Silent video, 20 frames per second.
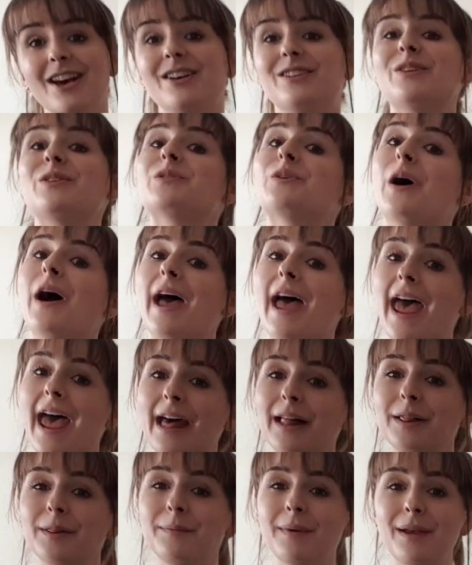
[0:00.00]
so he's got a
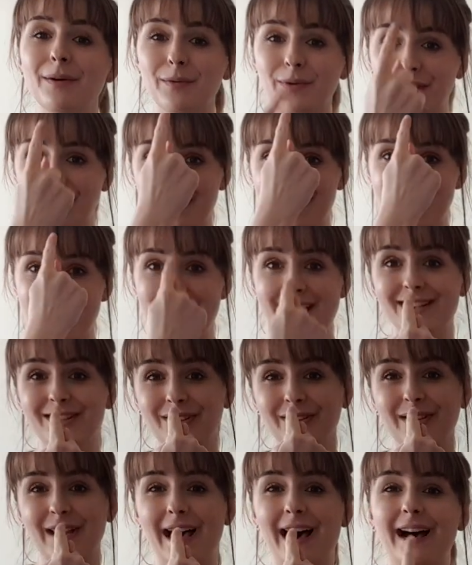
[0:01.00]
helmet with a
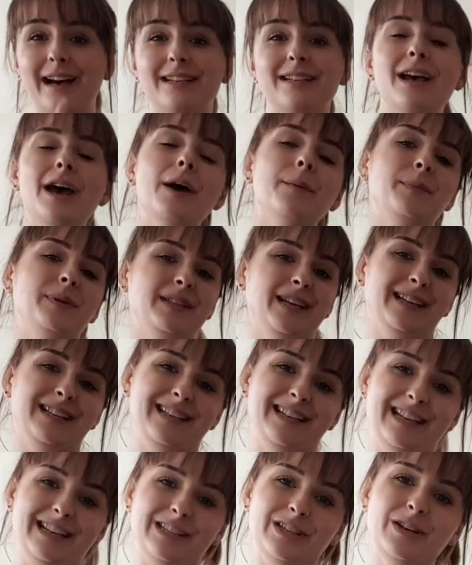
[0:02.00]
nasal guard
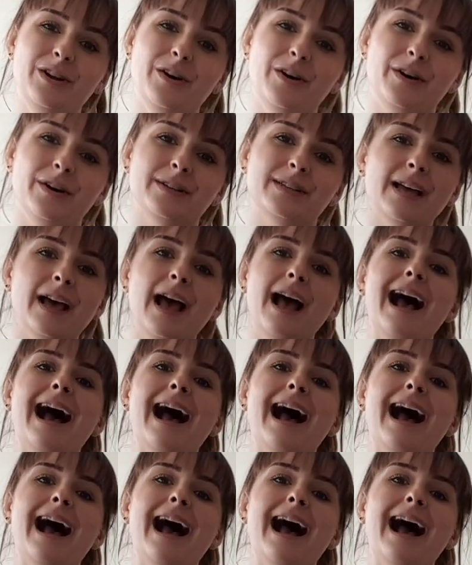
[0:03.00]
protecting his nose,